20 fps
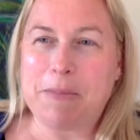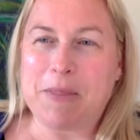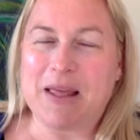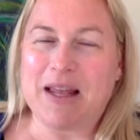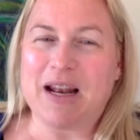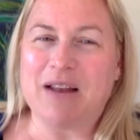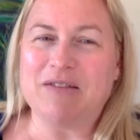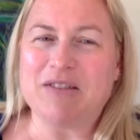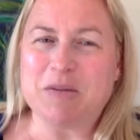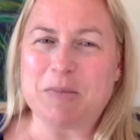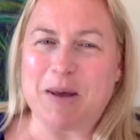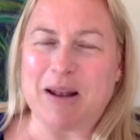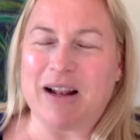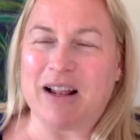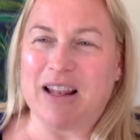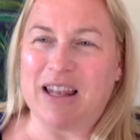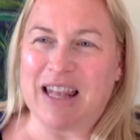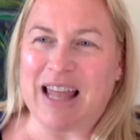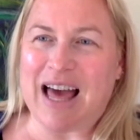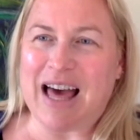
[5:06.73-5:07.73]
And I've spent
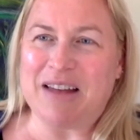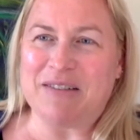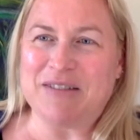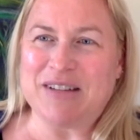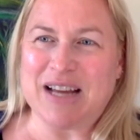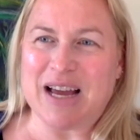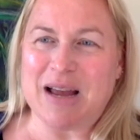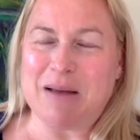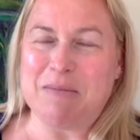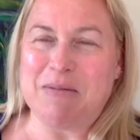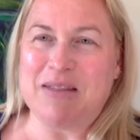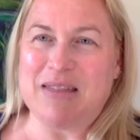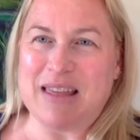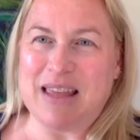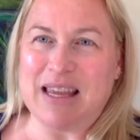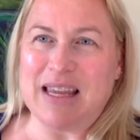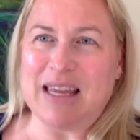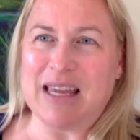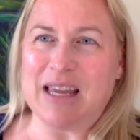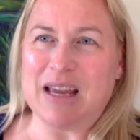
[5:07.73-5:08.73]
a lot of time
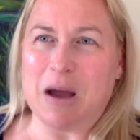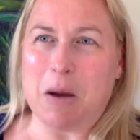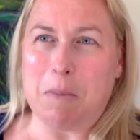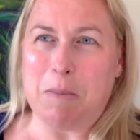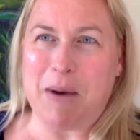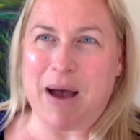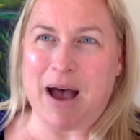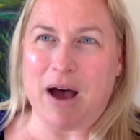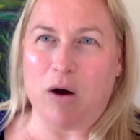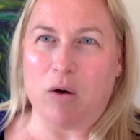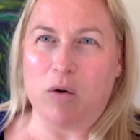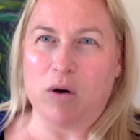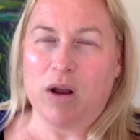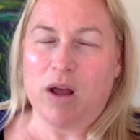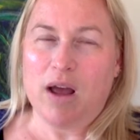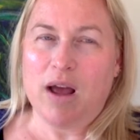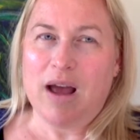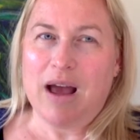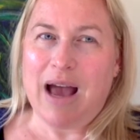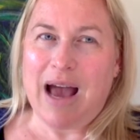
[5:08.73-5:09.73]
thinking about
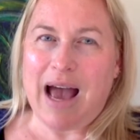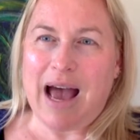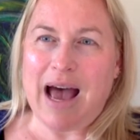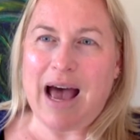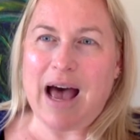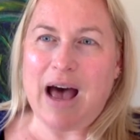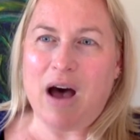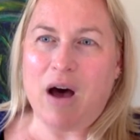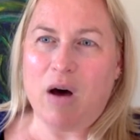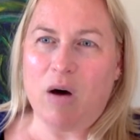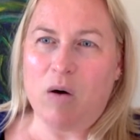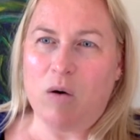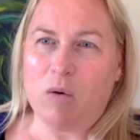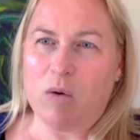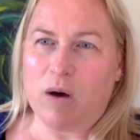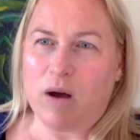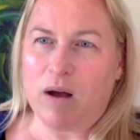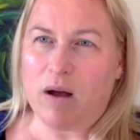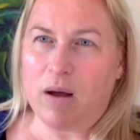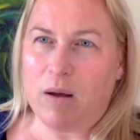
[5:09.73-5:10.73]

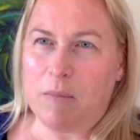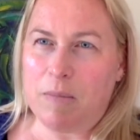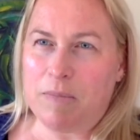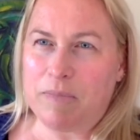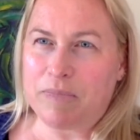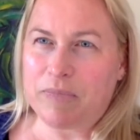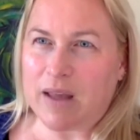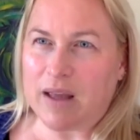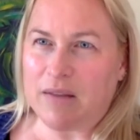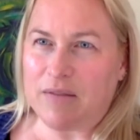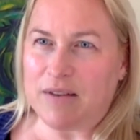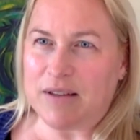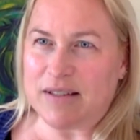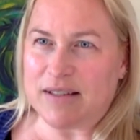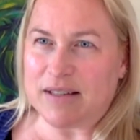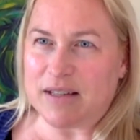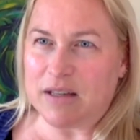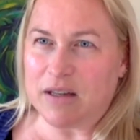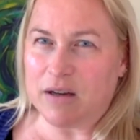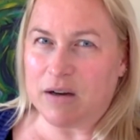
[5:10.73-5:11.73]
how, I have to
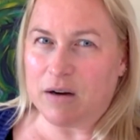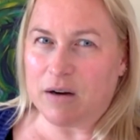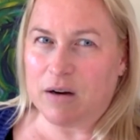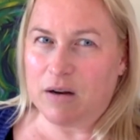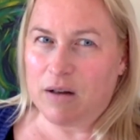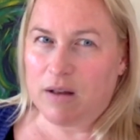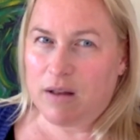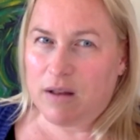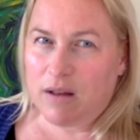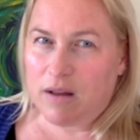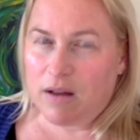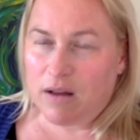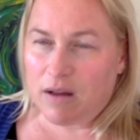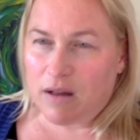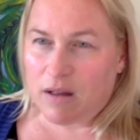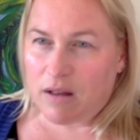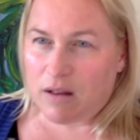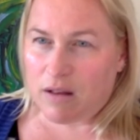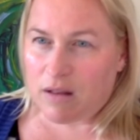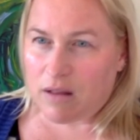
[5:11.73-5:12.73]
see your
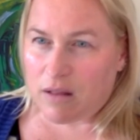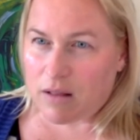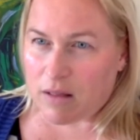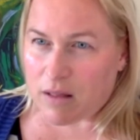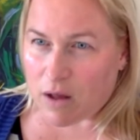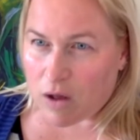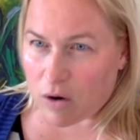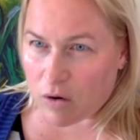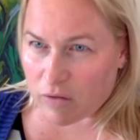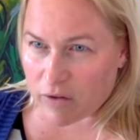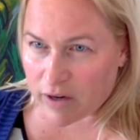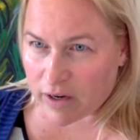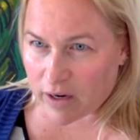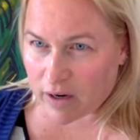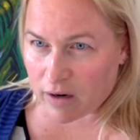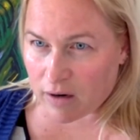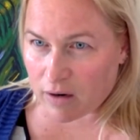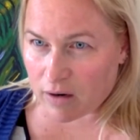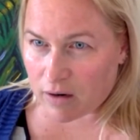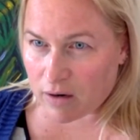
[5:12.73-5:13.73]
thought over
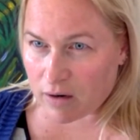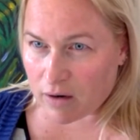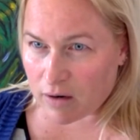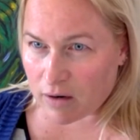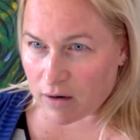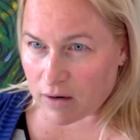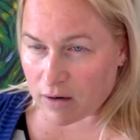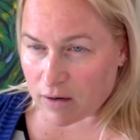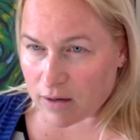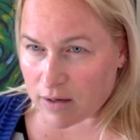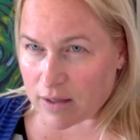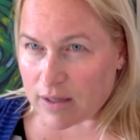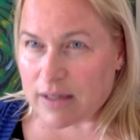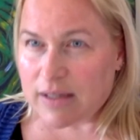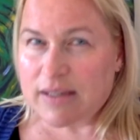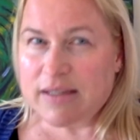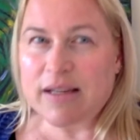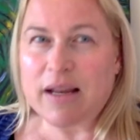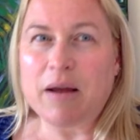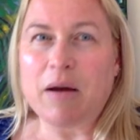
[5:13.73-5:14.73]
here.
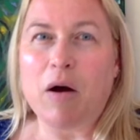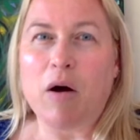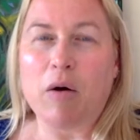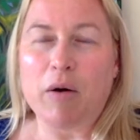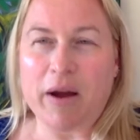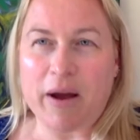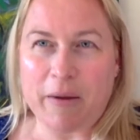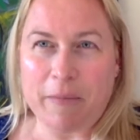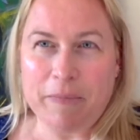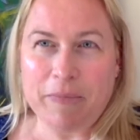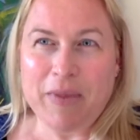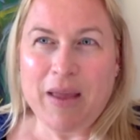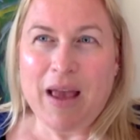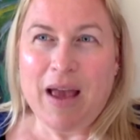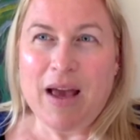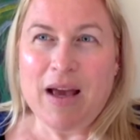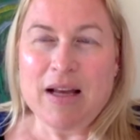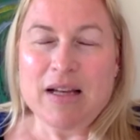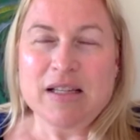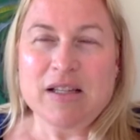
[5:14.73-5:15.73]
Saying, oh yeah.
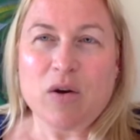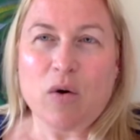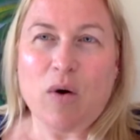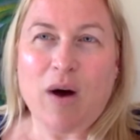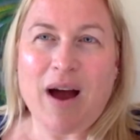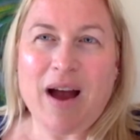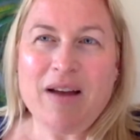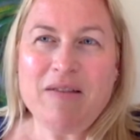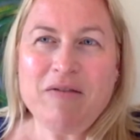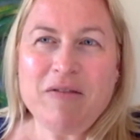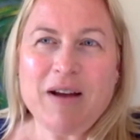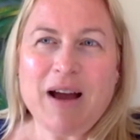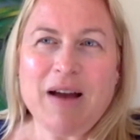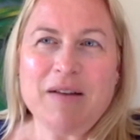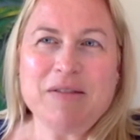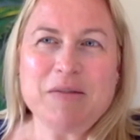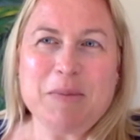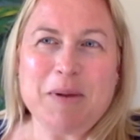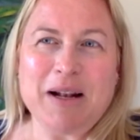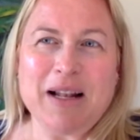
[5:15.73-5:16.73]
So I've
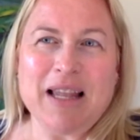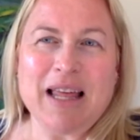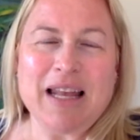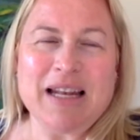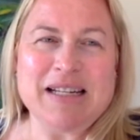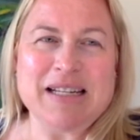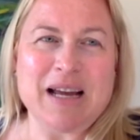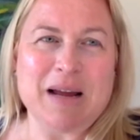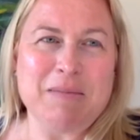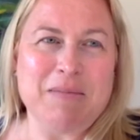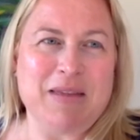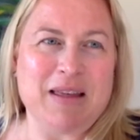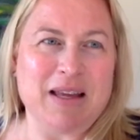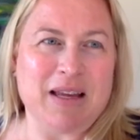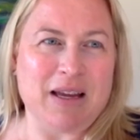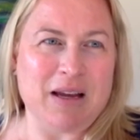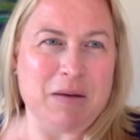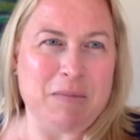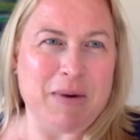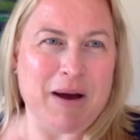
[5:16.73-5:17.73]
spent a lot of time
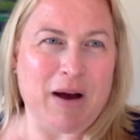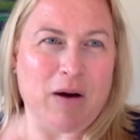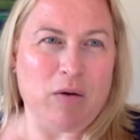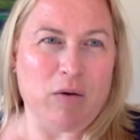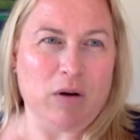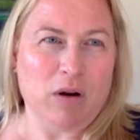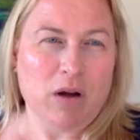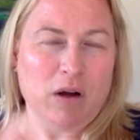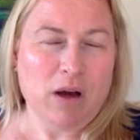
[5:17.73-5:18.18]
thinking about